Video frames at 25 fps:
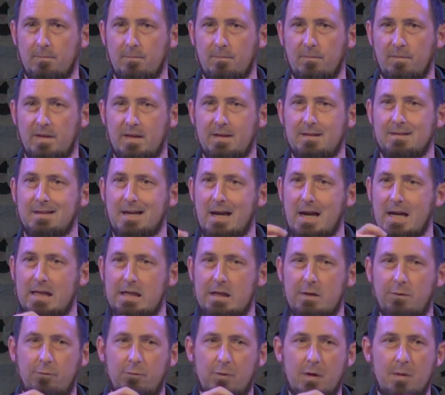that
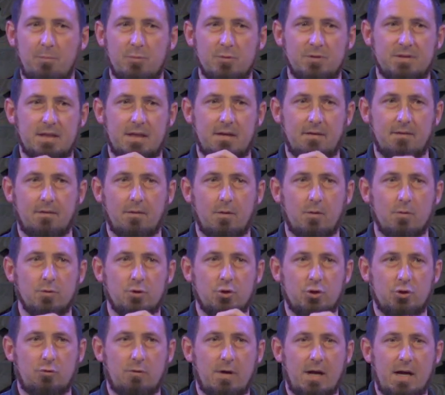93% of those
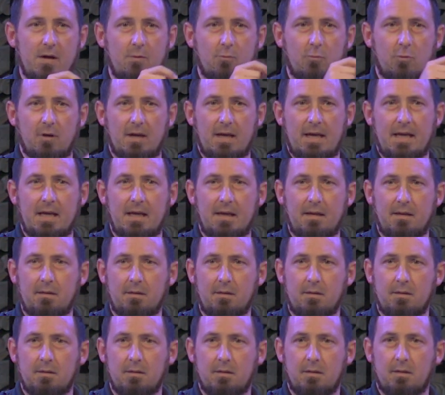trained were in